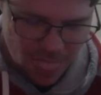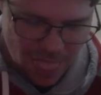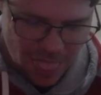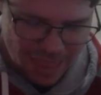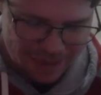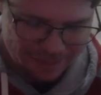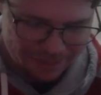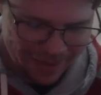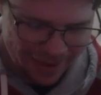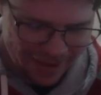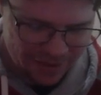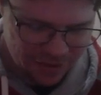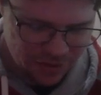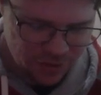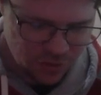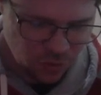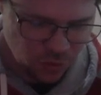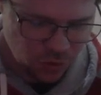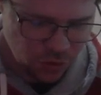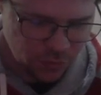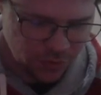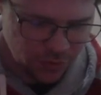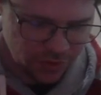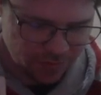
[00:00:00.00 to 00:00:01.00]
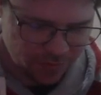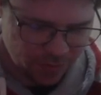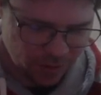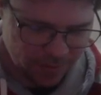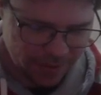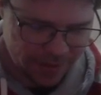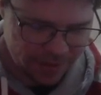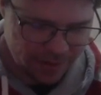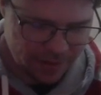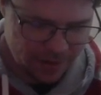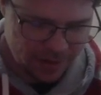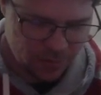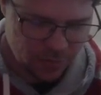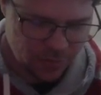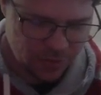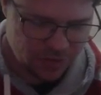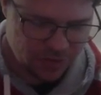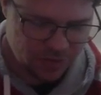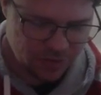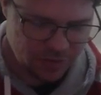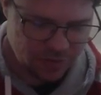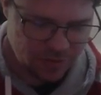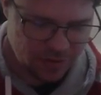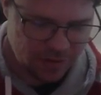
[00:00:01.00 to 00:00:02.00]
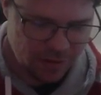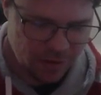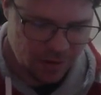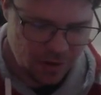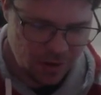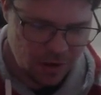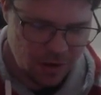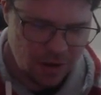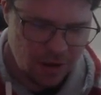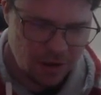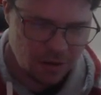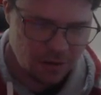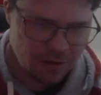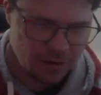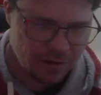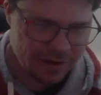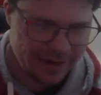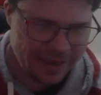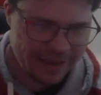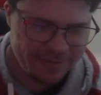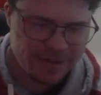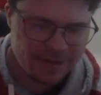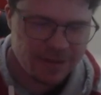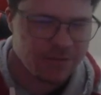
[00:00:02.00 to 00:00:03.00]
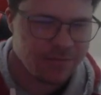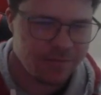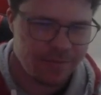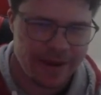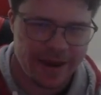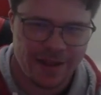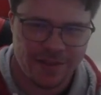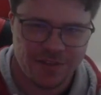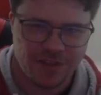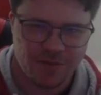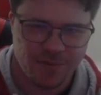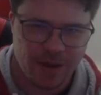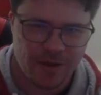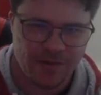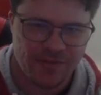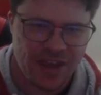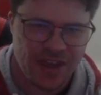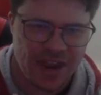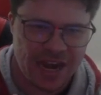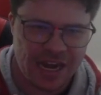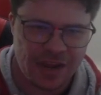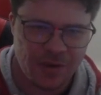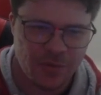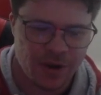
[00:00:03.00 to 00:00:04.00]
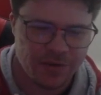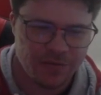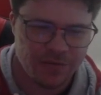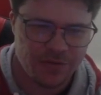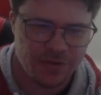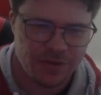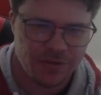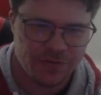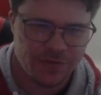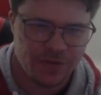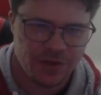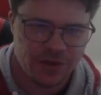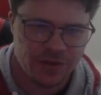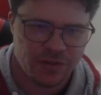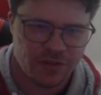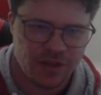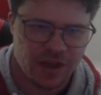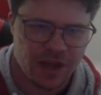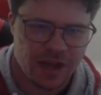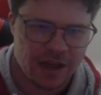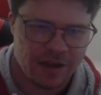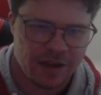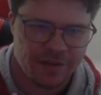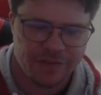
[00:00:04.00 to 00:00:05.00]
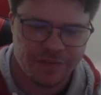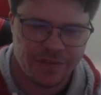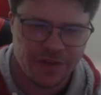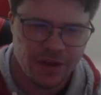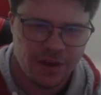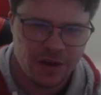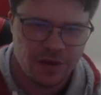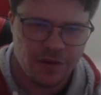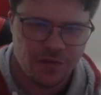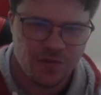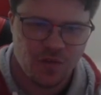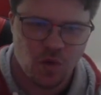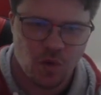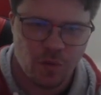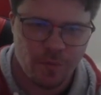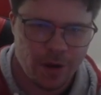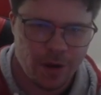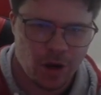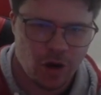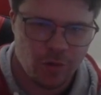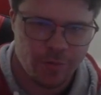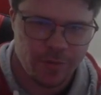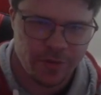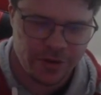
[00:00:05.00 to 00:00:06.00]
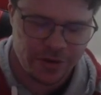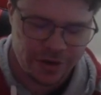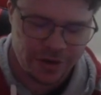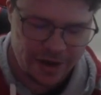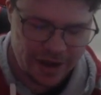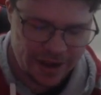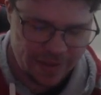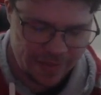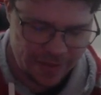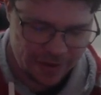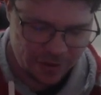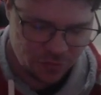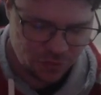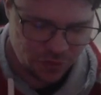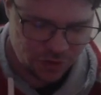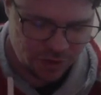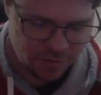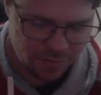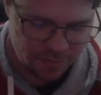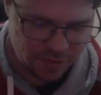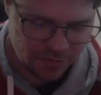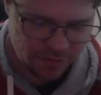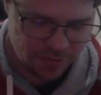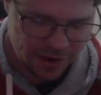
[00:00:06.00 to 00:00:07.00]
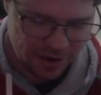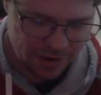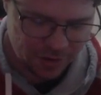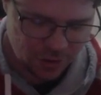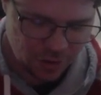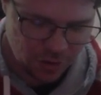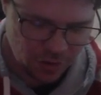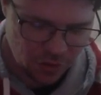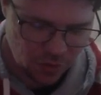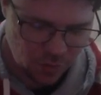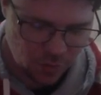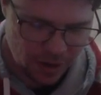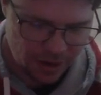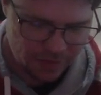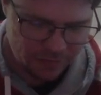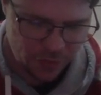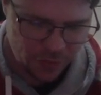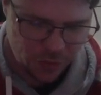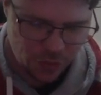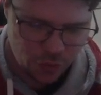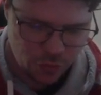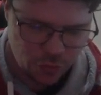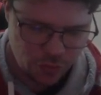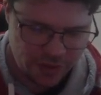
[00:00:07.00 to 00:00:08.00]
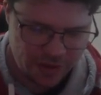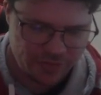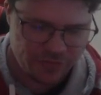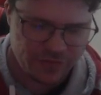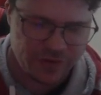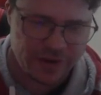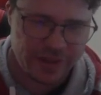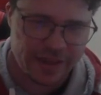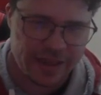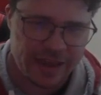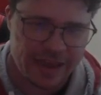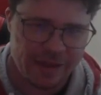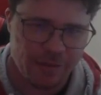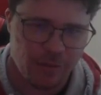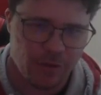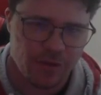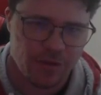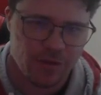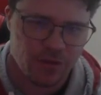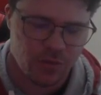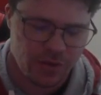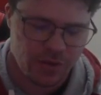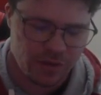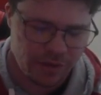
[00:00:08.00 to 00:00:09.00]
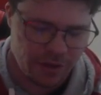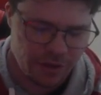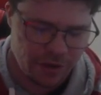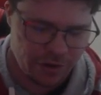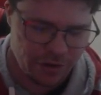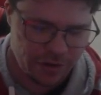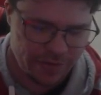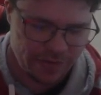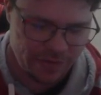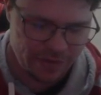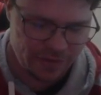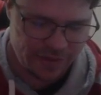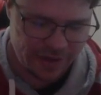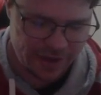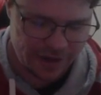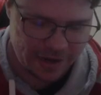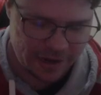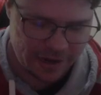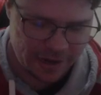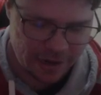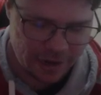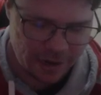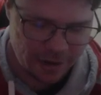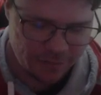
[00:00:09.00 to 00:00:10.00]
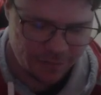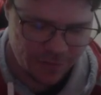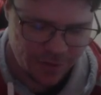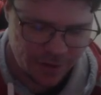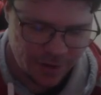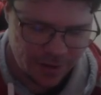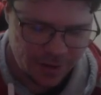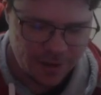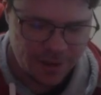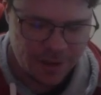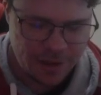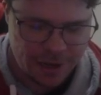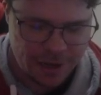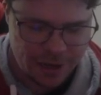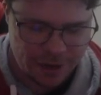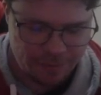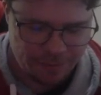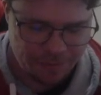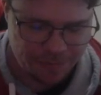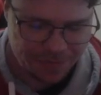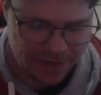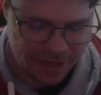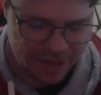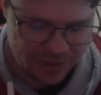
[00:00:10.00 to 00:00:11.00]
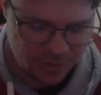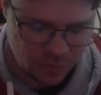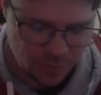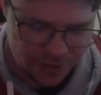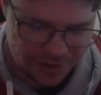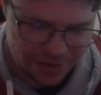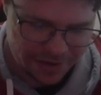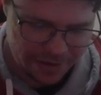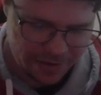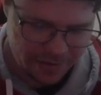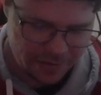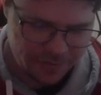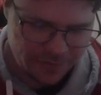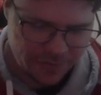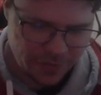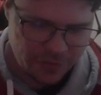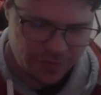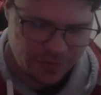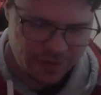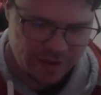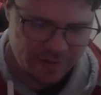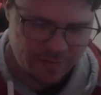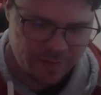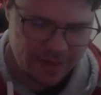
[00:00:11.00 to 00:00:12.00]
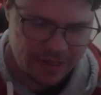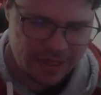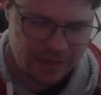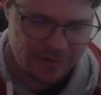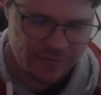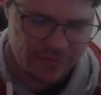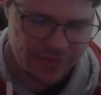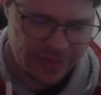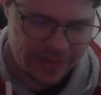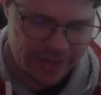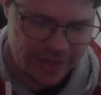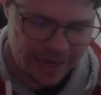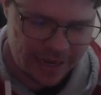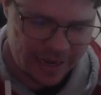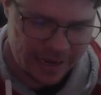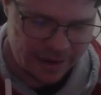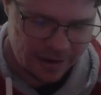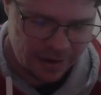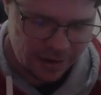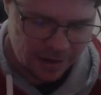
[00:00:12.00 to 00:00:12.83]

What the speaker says: Max Gawn was leaps and bounds above anyone for the first half for Melbourne, and then Christian Petrarca got the 1 vote, who definitely came up to his own in the second half. That's why the votes have been given there.